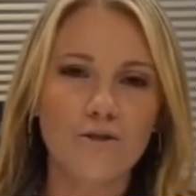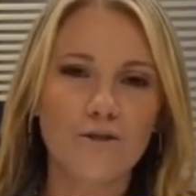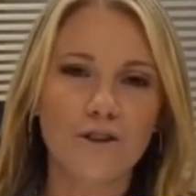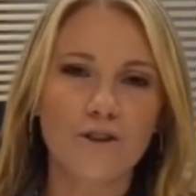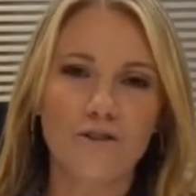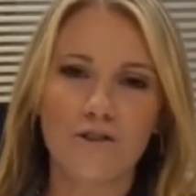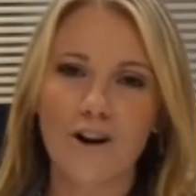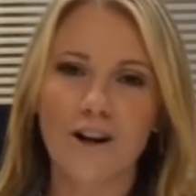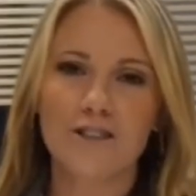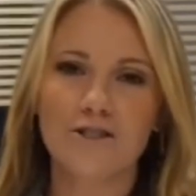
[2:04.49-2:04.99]

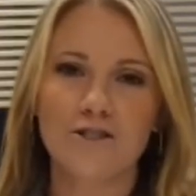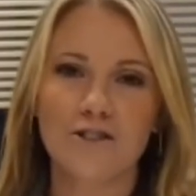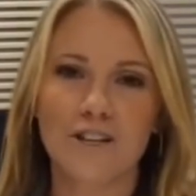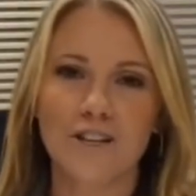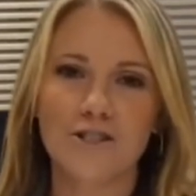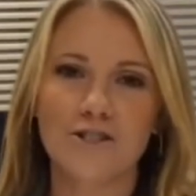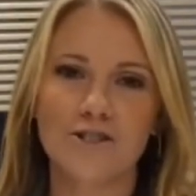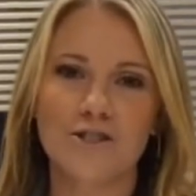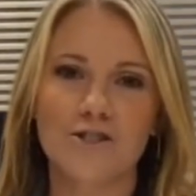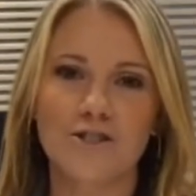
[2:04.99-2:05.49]

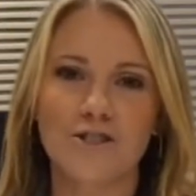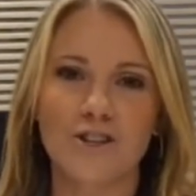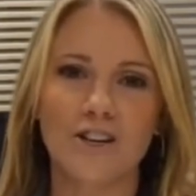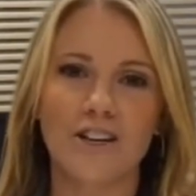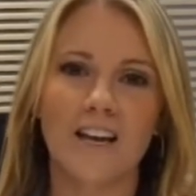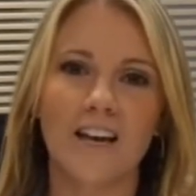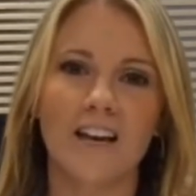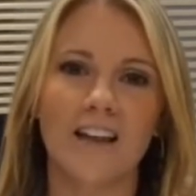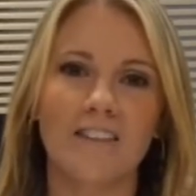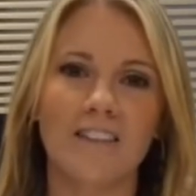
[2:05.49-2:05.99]
Congratulations on
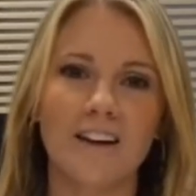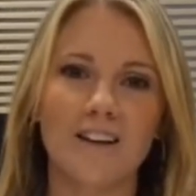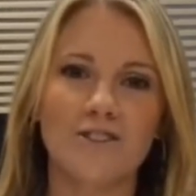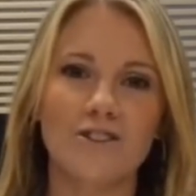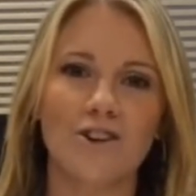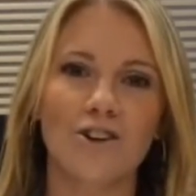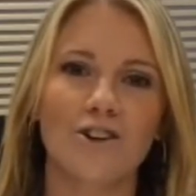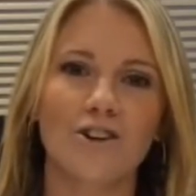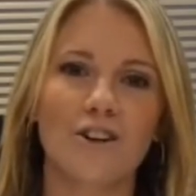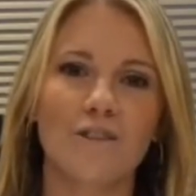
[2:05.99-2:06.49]
getting that
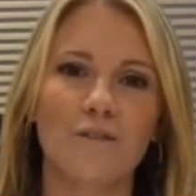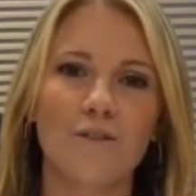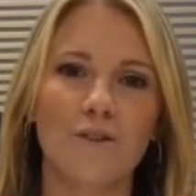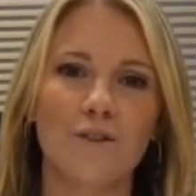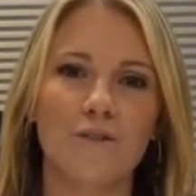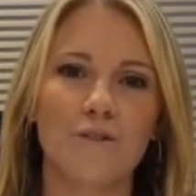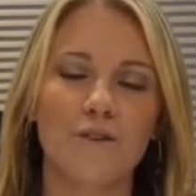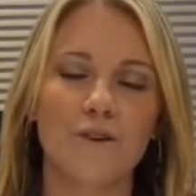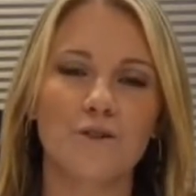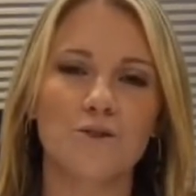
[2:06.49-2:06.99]
turned in for the
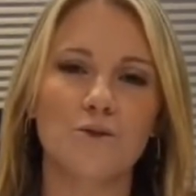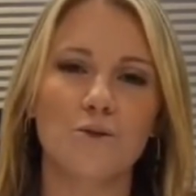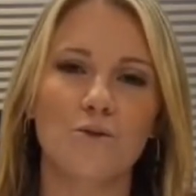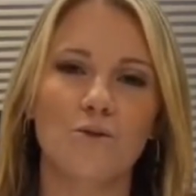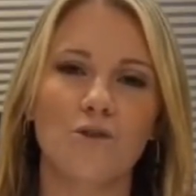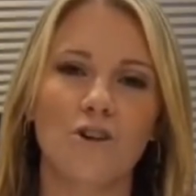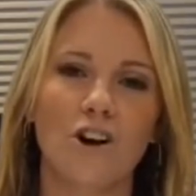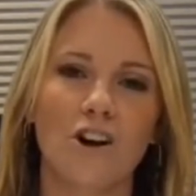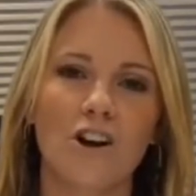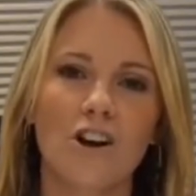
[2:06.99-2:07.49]
first
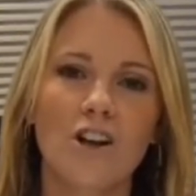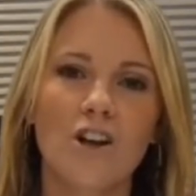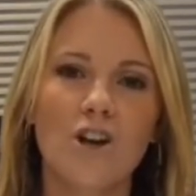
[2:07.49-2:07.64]
quarter.